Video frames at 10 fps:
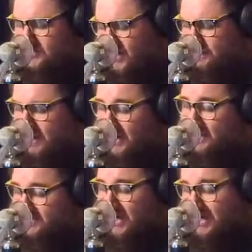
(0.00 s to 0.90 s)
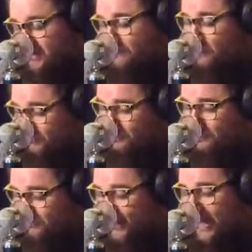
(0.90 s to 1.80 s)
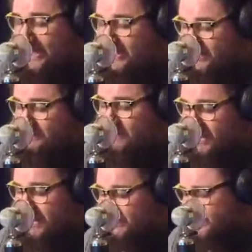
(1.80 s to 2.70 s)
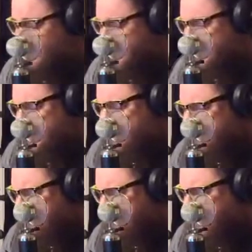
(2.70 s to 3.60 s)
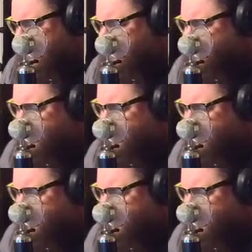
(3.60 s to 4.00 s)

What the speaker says: So I apologize for that in advance. But